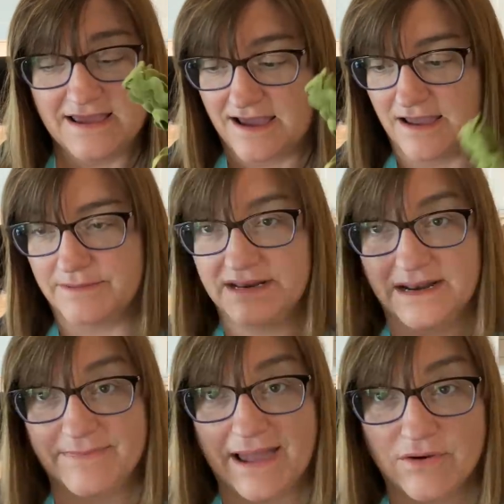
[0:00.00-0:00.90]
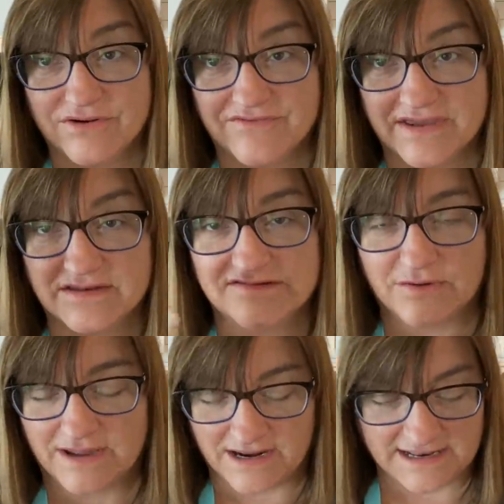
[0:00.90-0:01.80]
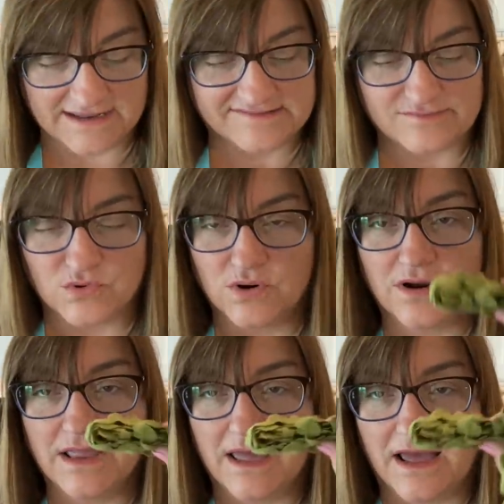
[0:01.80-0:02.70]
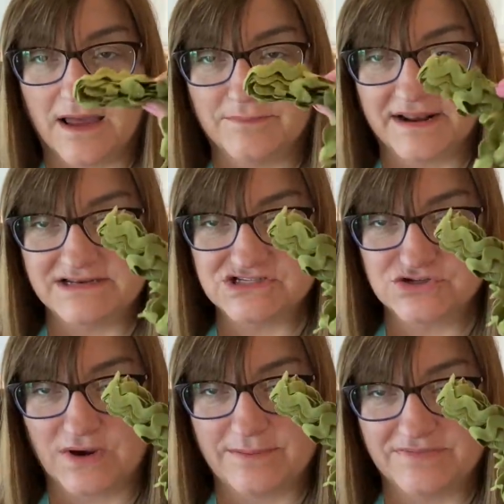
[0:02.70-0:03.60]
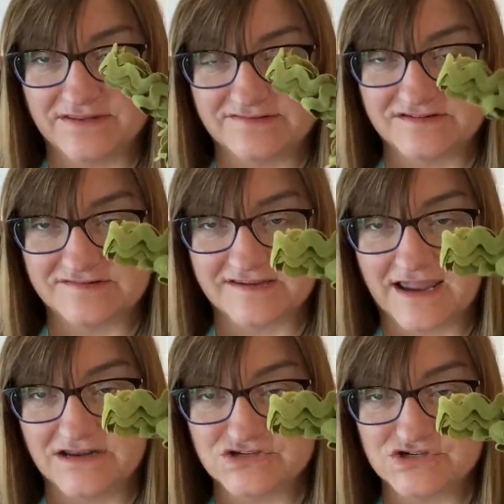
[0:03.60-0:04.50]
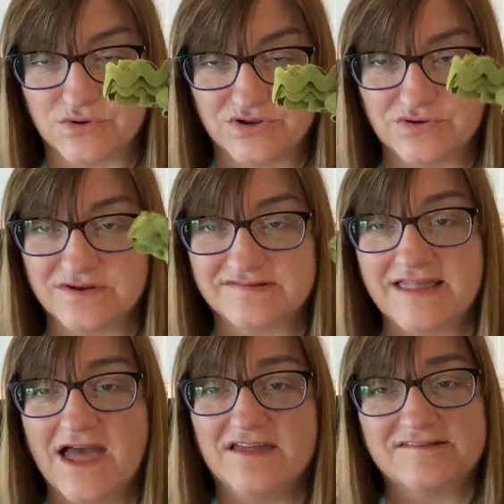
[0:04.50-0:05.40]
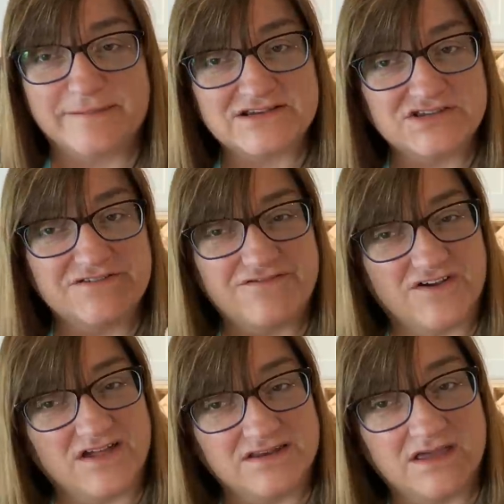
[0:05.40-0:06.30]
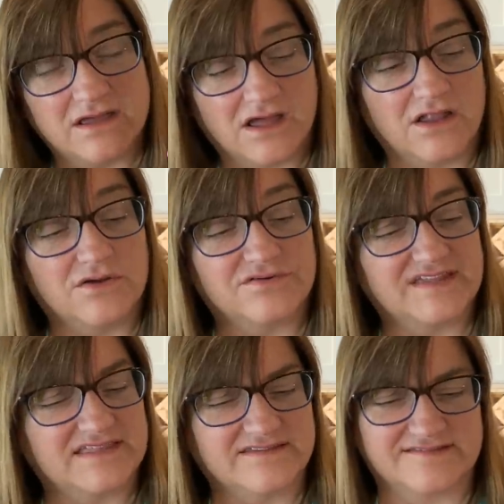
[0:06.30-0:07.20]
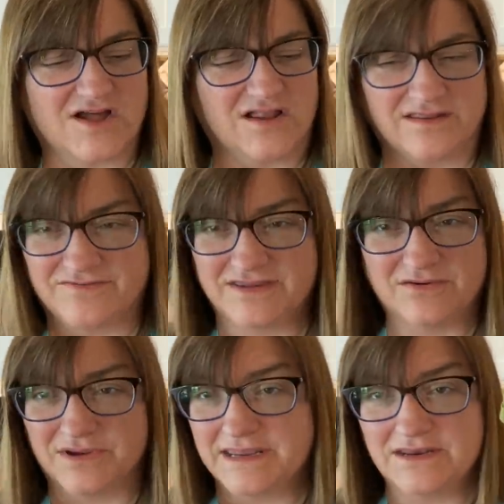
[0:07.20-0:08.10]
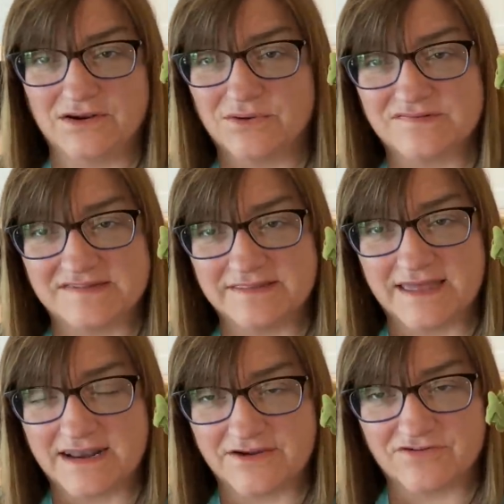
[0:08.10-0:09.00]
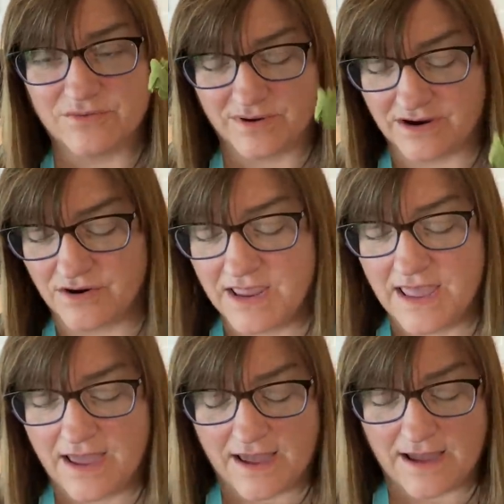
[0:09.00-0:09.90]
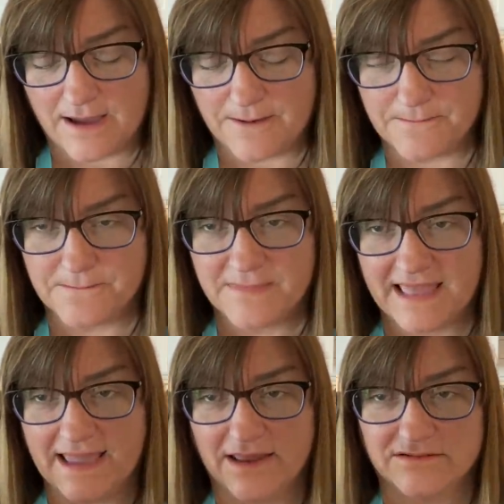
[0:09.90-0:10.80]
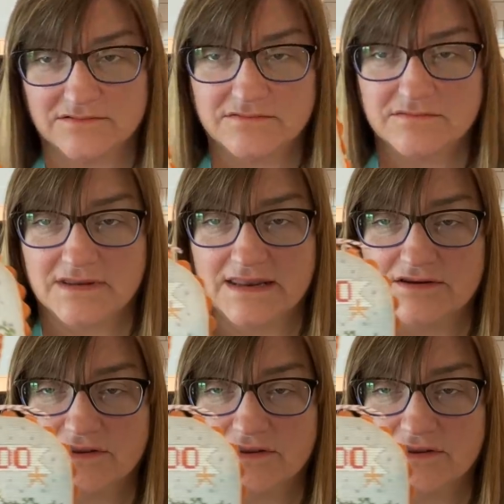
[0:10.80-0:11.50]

um, and I'm out of it, so I got to get some more. Um, but I just grabbed this just to kind of show you, because especially fun colors like this olivey green, you don't see that everywhere. Um, and and